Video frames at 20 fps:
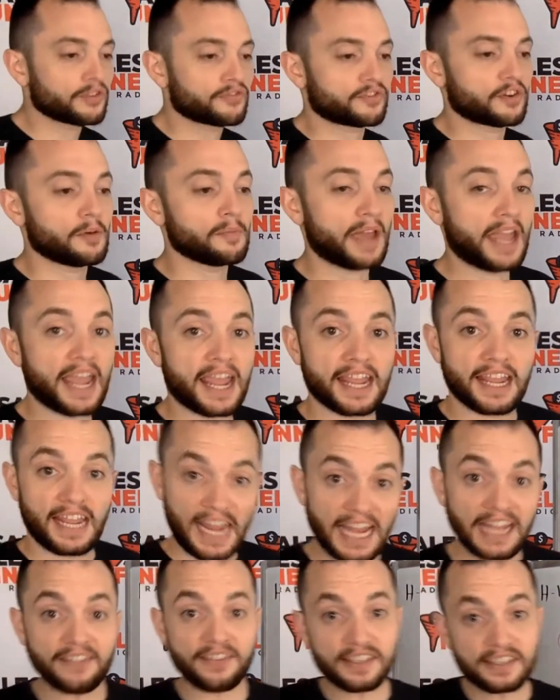both from
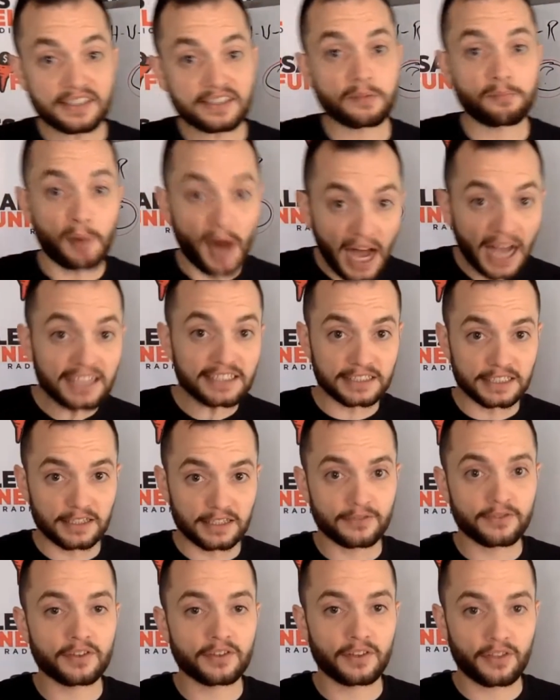a, hey, this is a
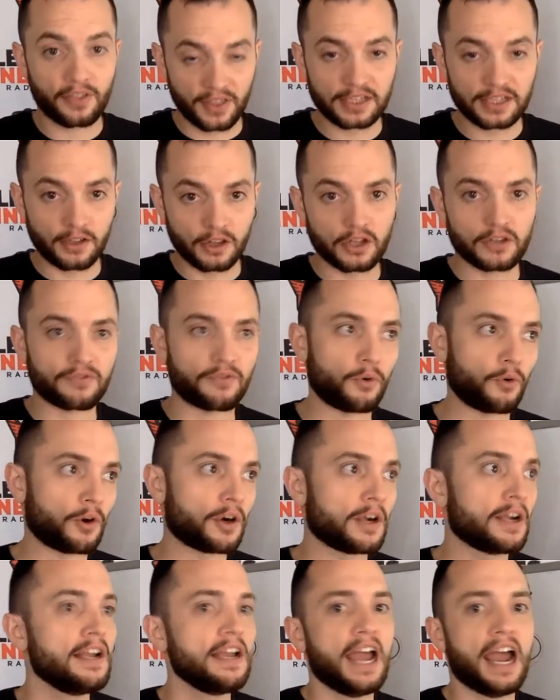positive thing to look
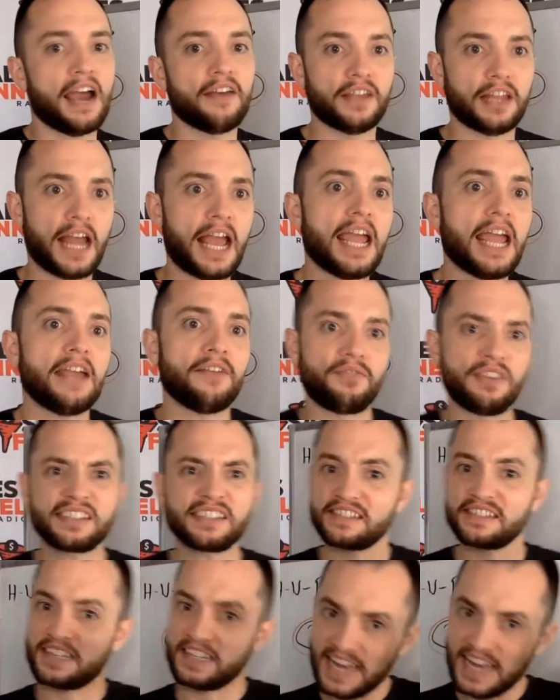for, and then,
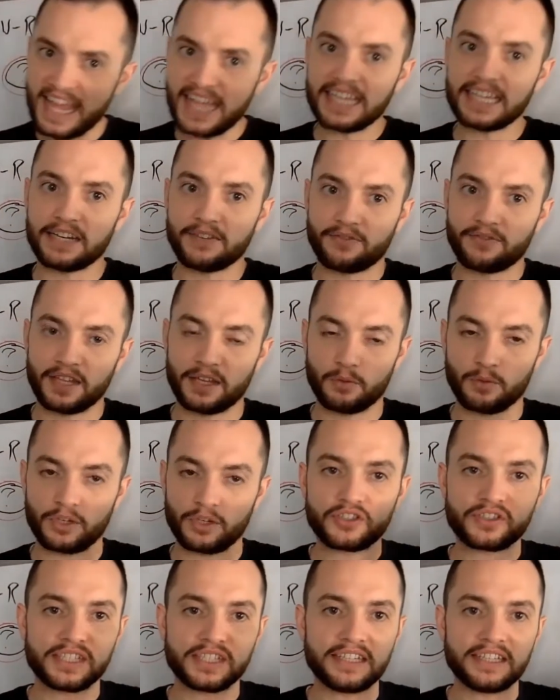hey, this is a negative
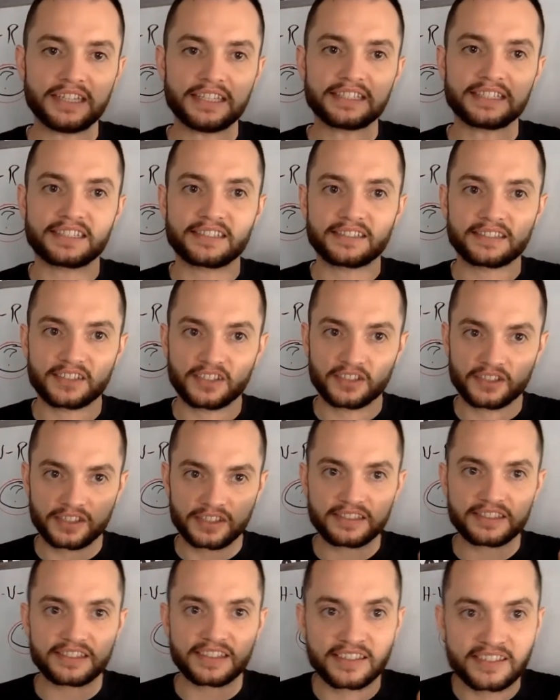thing. When you see this is
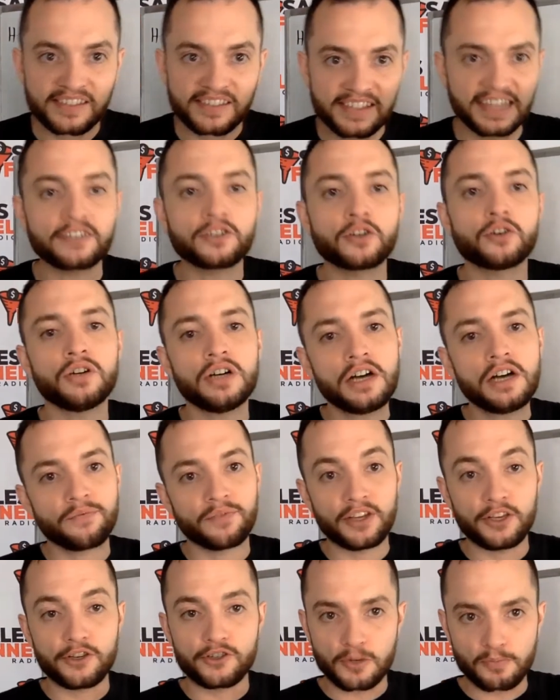a signal
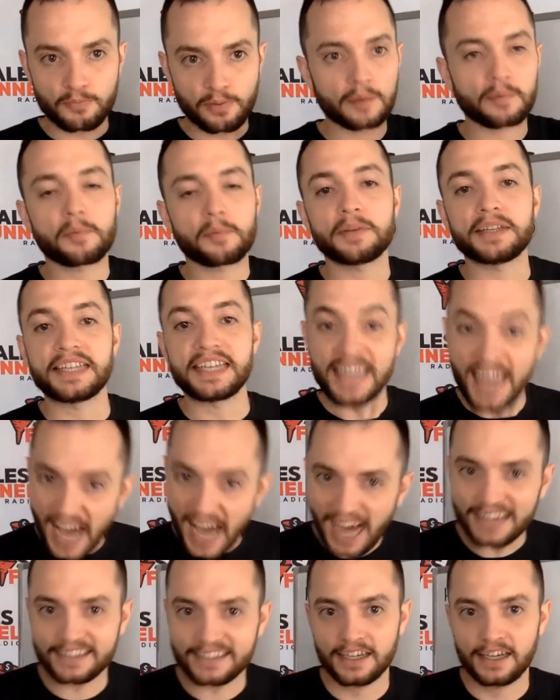that you should probably
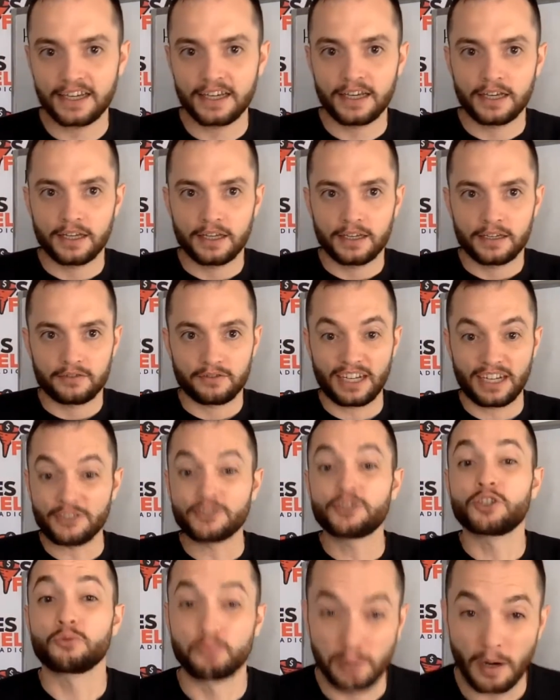not,
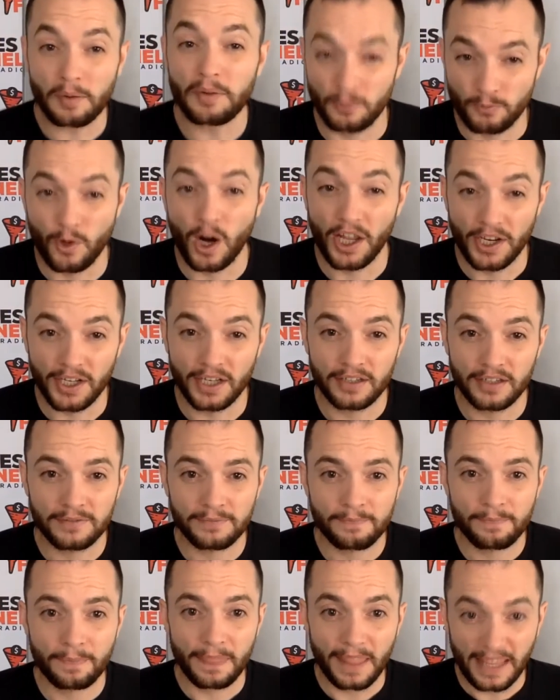like, you should probably run
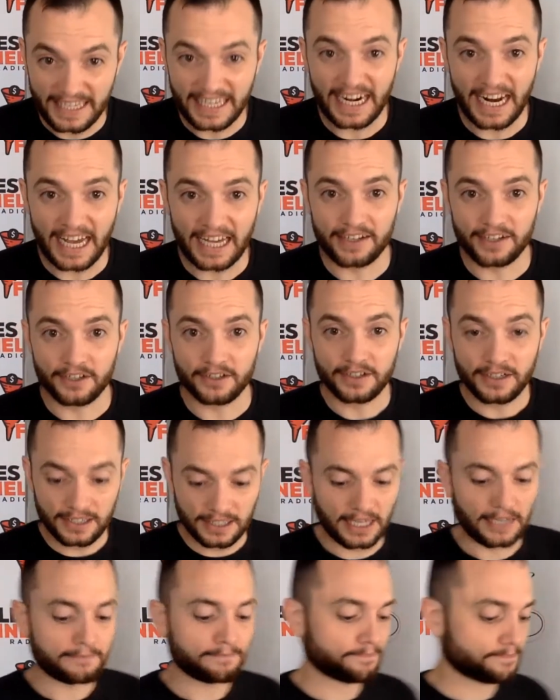and get out of
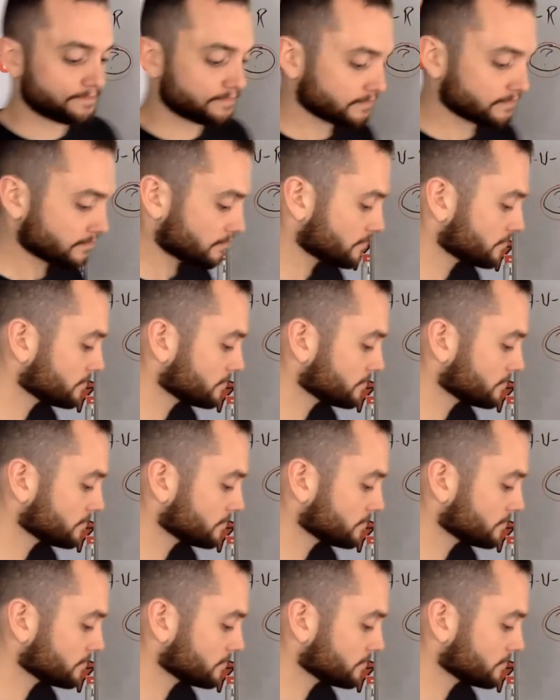here. Okay.